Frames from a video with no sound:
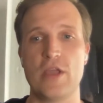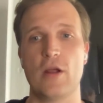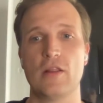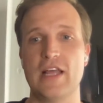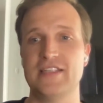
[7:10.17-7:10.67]
we
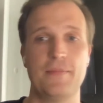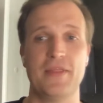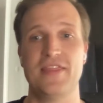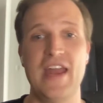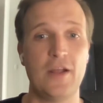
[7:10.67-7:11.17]
are less
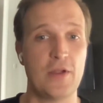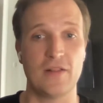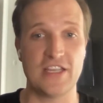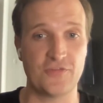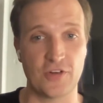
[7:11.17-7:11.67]
empathetic, we
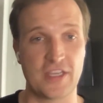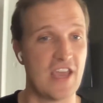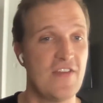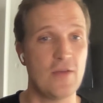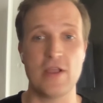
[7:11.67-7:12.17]
are less
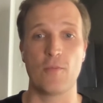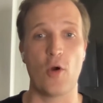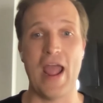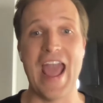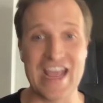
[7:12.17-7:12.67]
forgiving, we are
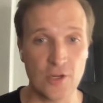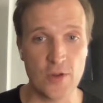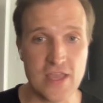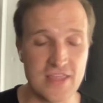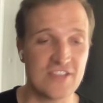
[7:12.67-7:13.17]
more angry.